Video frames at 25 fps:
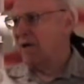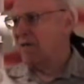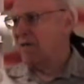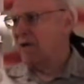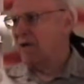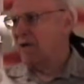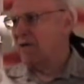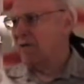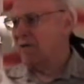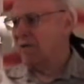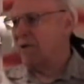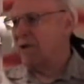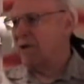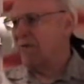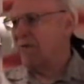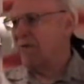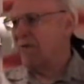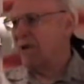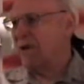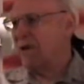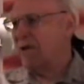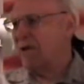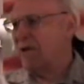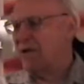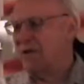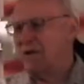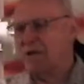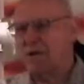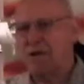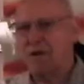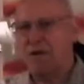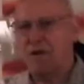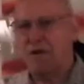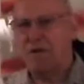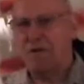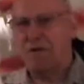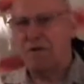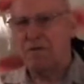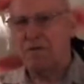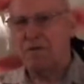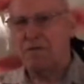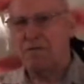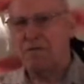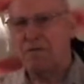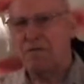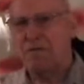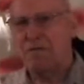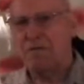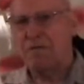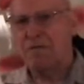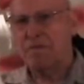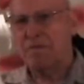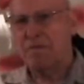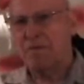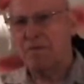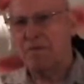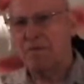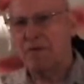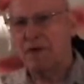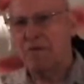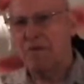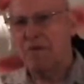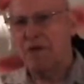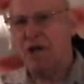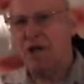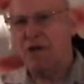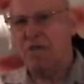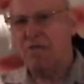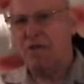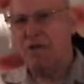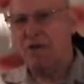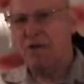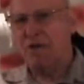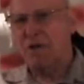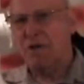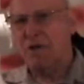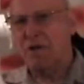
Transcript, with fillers: between fighters and mm-hmm. TBMs.